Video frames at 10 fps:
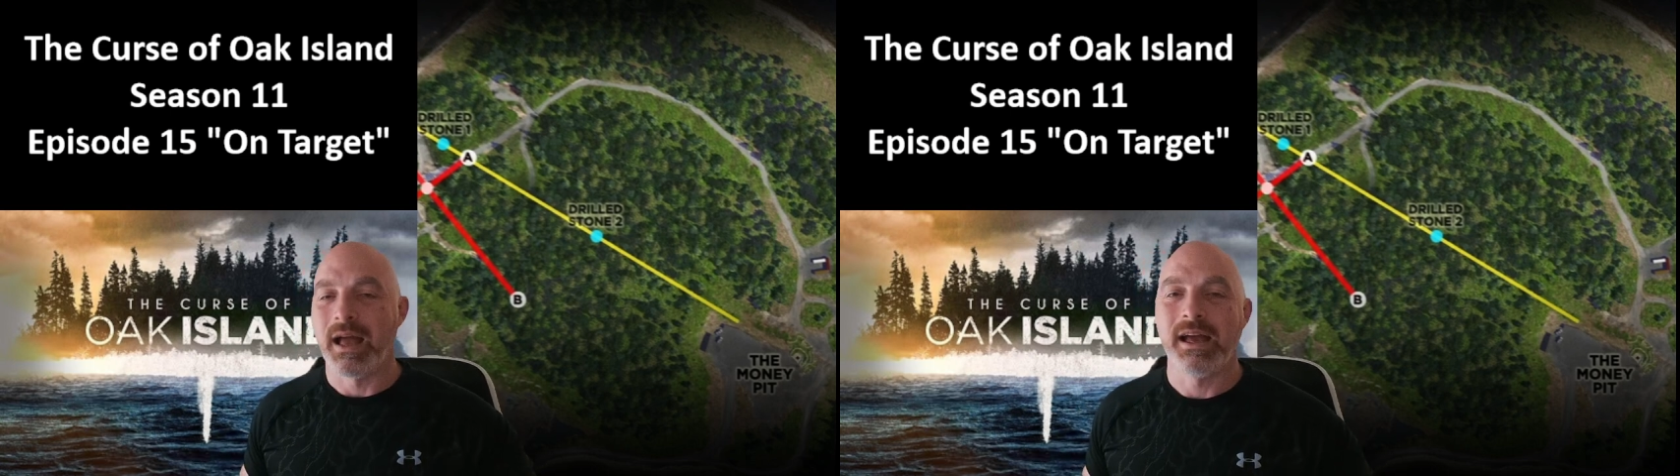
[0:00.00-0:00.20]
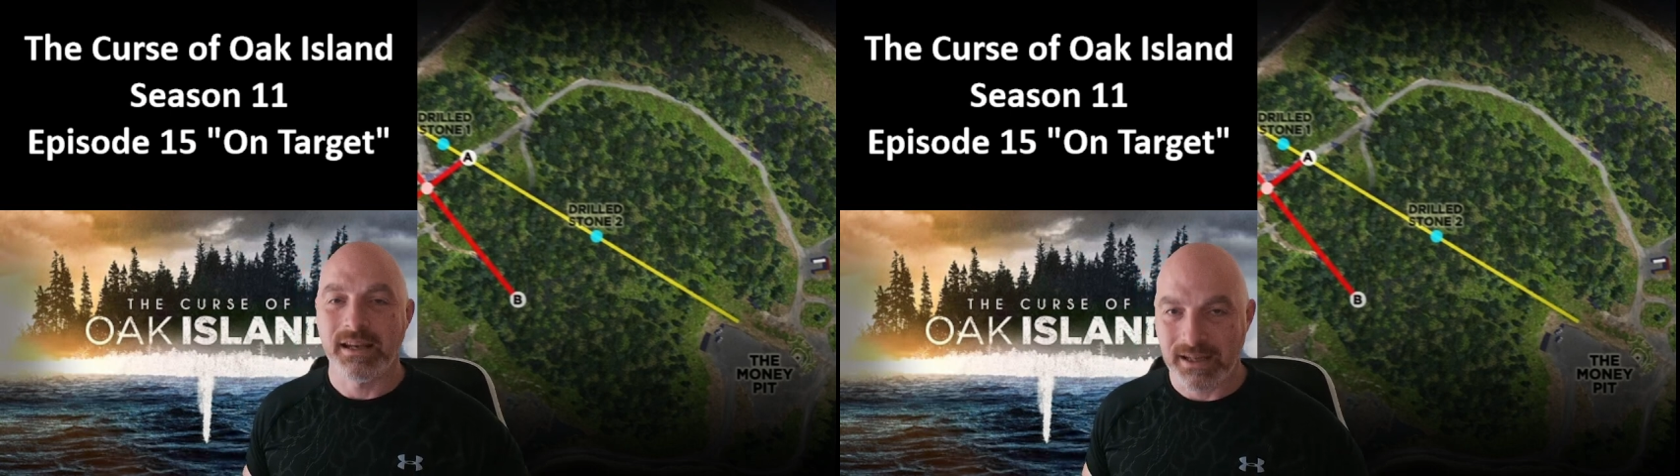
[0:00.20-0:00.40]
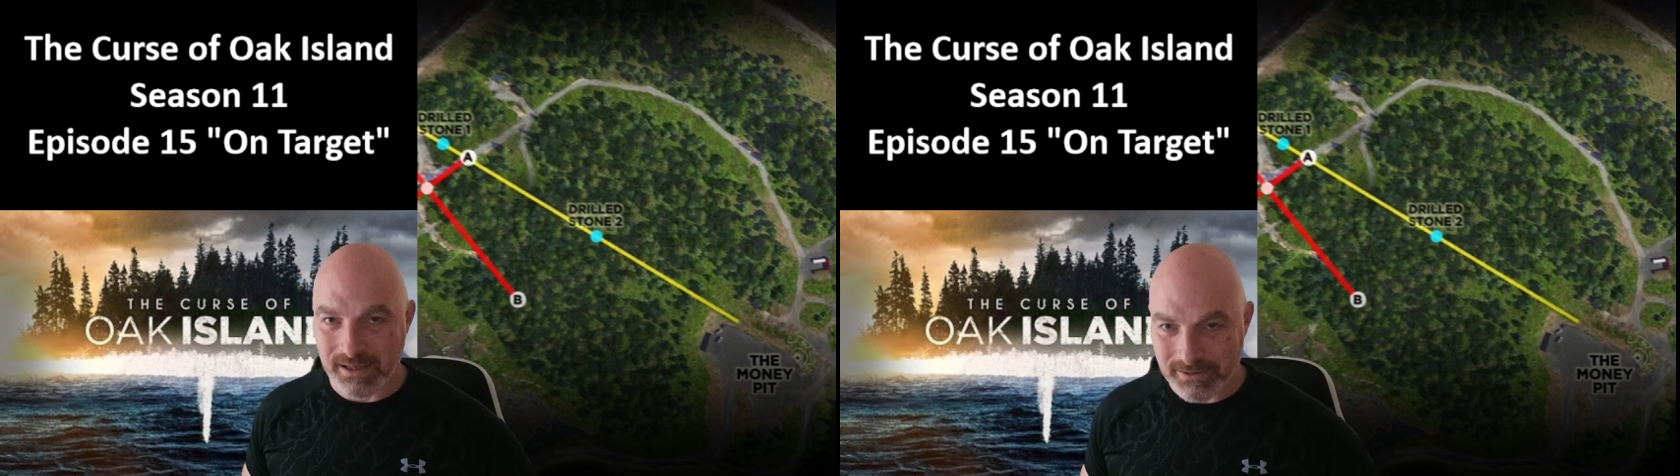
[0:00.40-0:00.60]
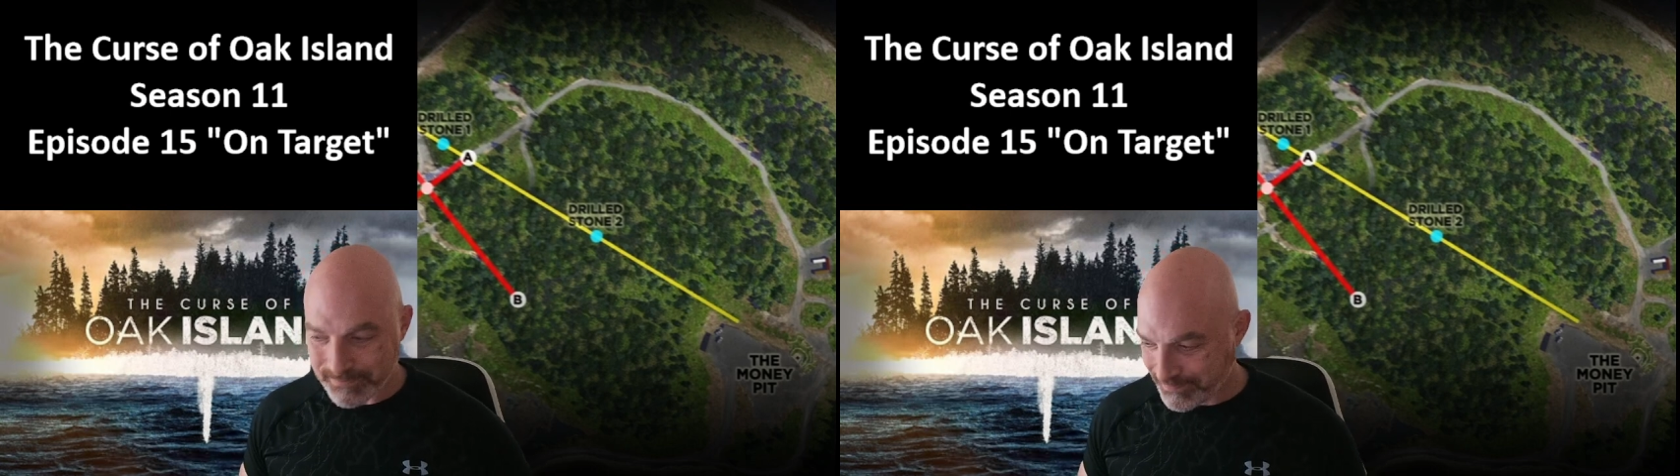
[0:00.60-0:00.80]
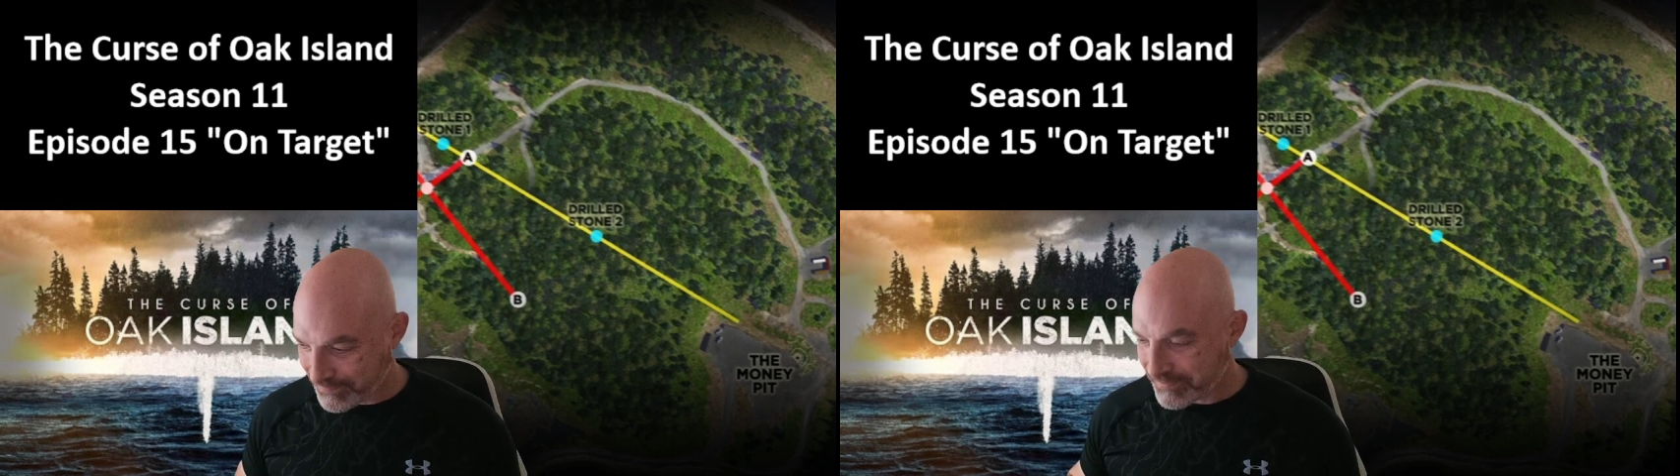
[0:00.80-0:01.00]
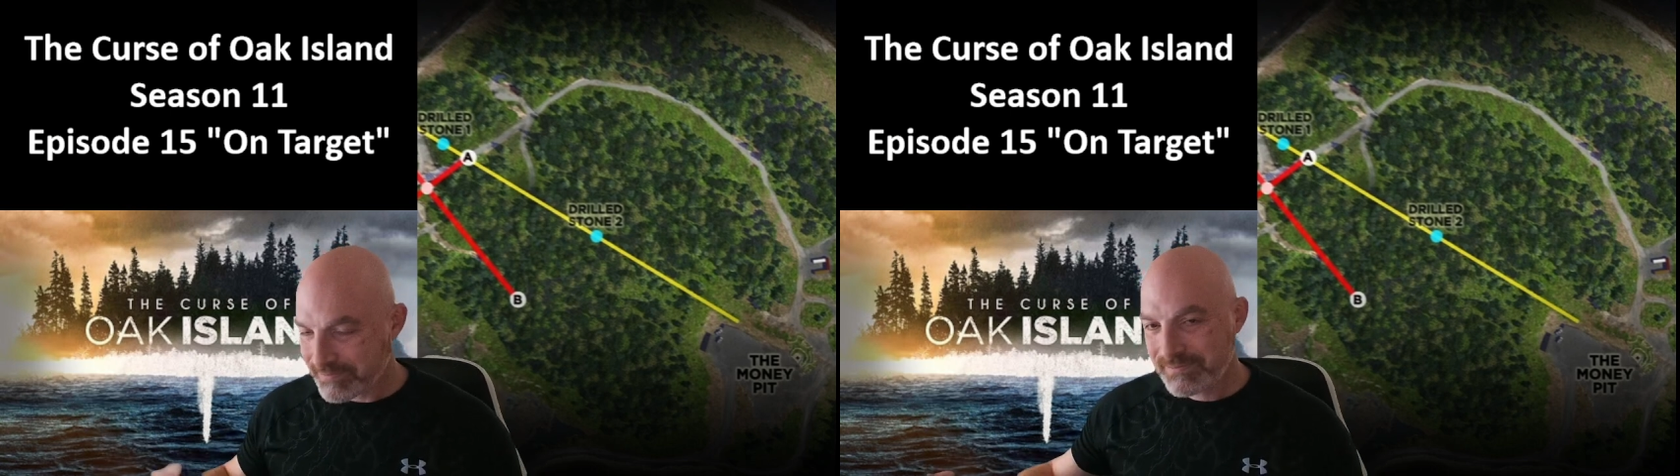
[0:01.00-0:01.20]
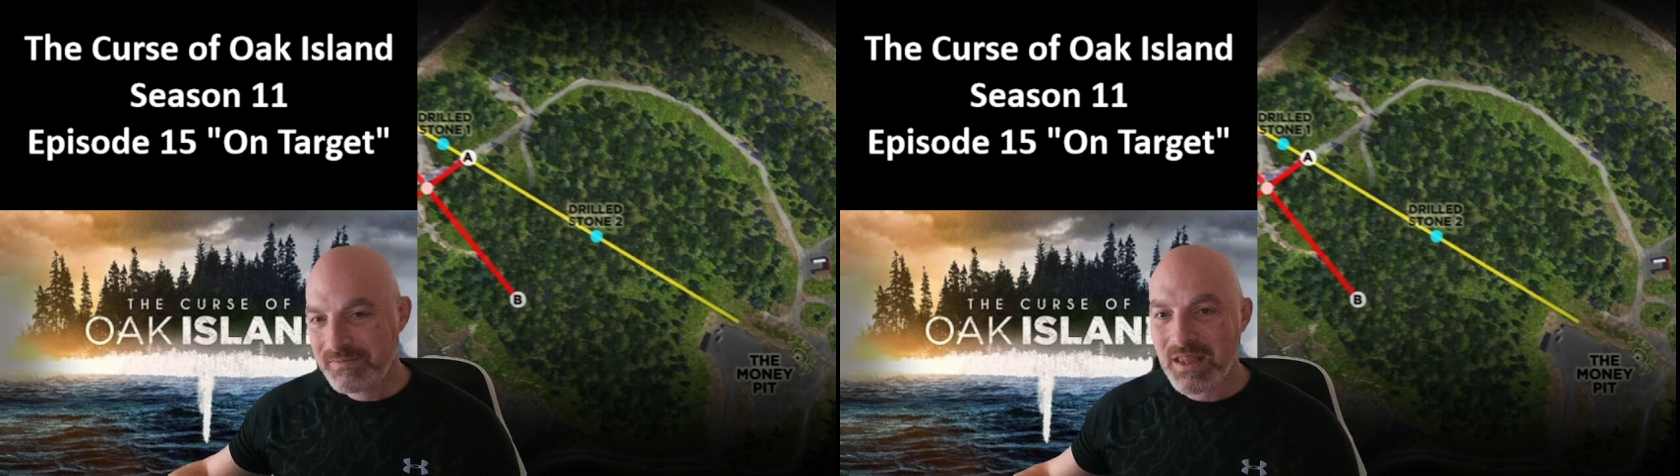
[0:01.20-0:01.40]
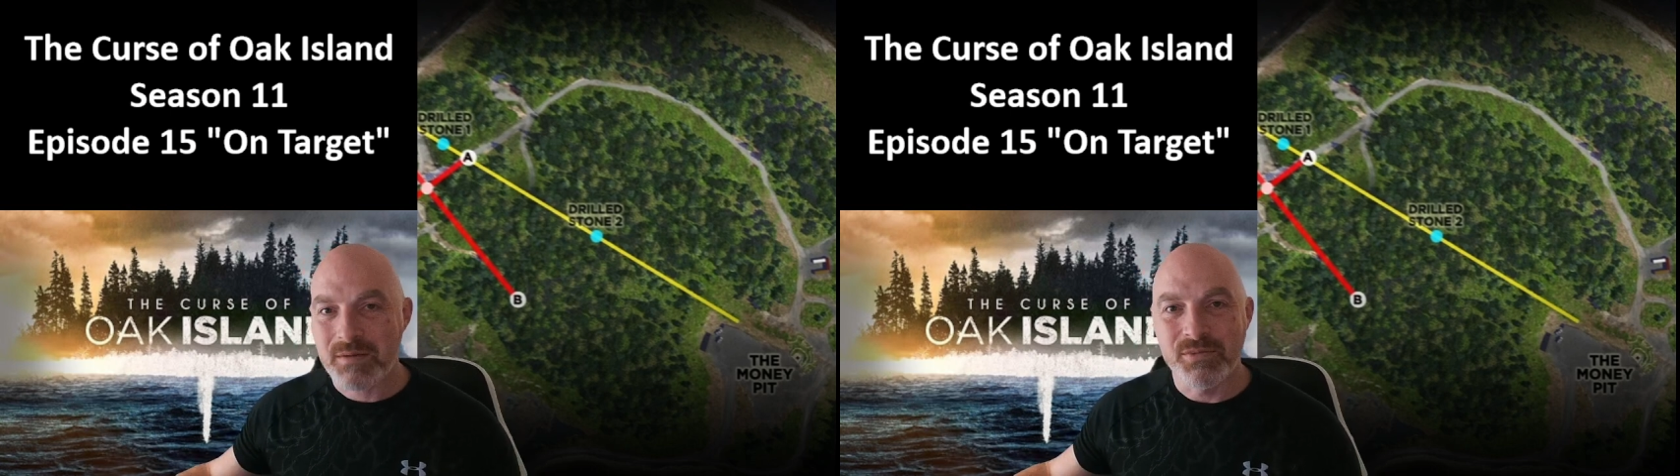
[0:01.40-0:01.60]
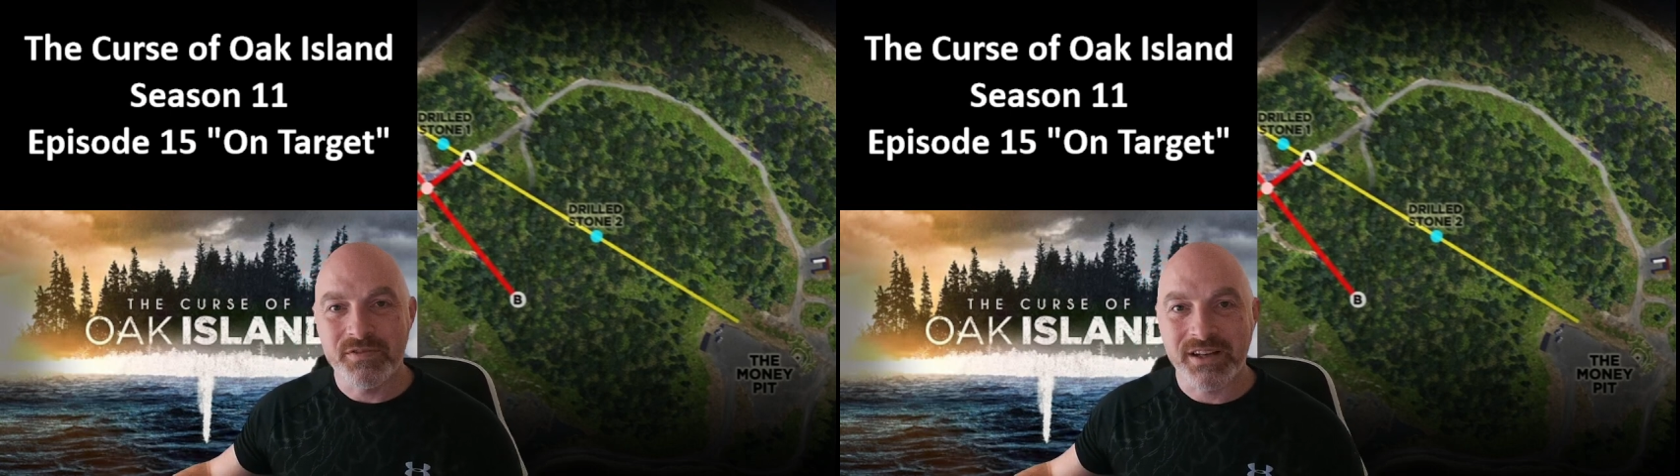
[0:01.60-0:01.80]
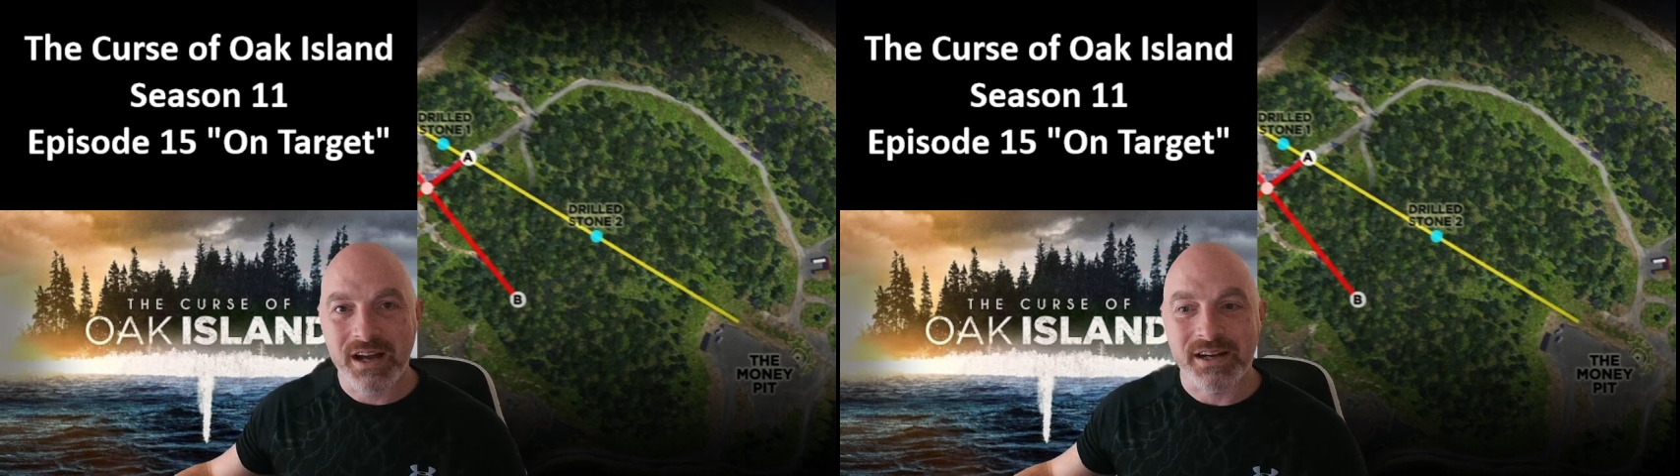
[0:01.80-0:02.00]
Anyhow,
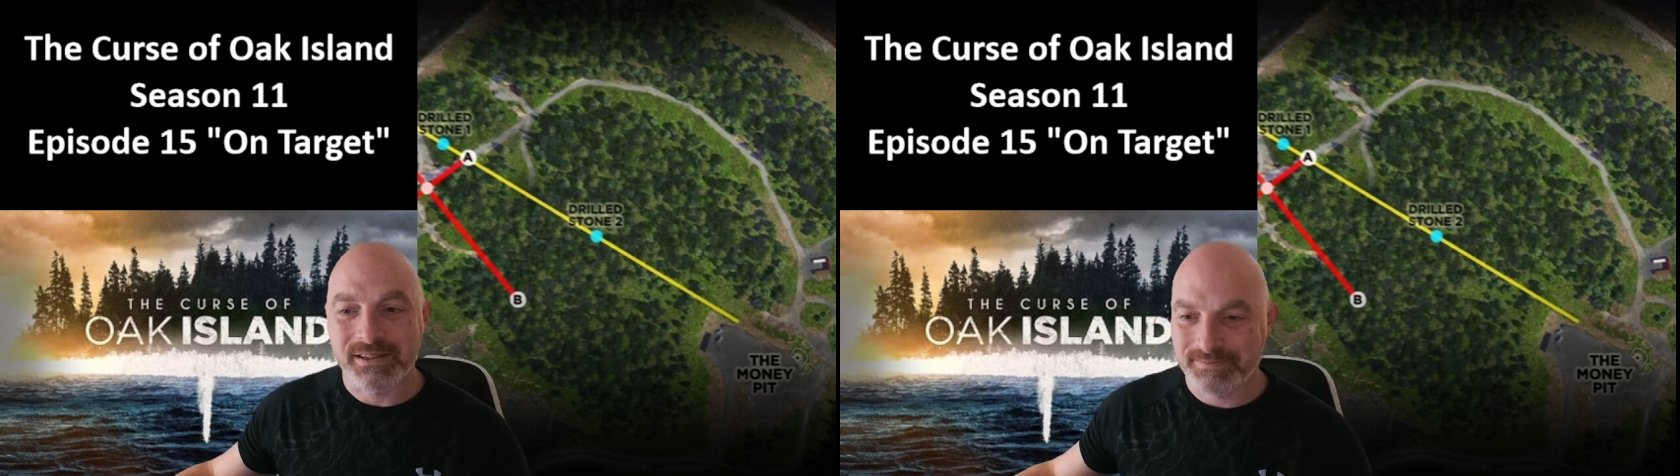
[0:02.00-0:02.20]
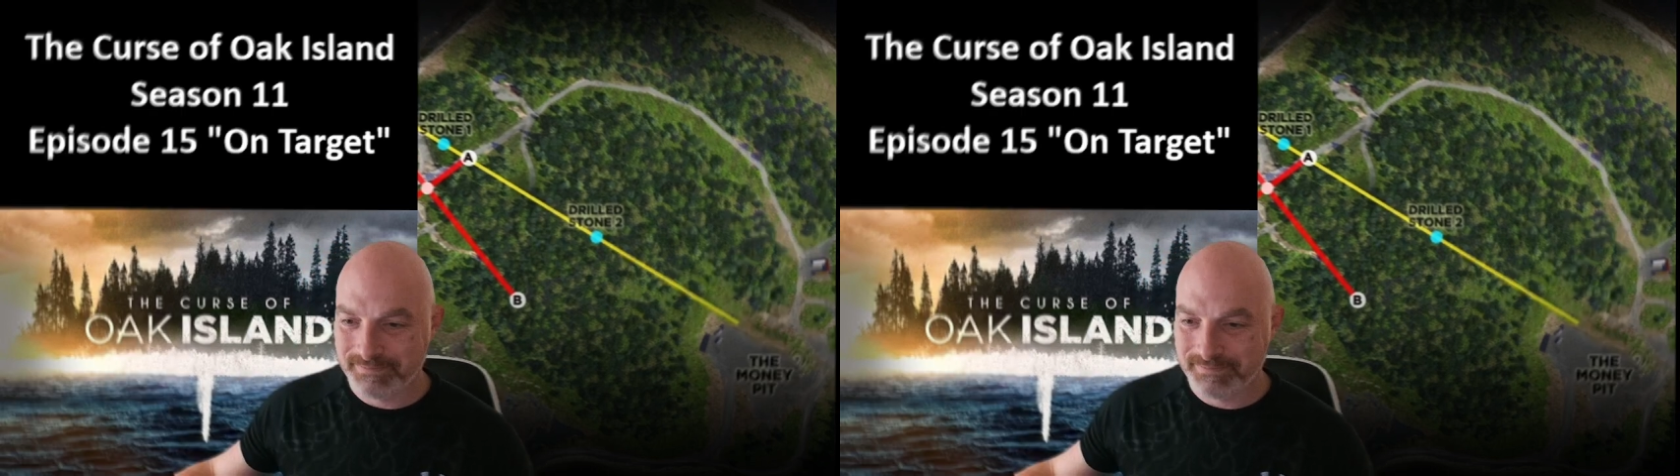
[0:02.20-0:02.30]
moving on.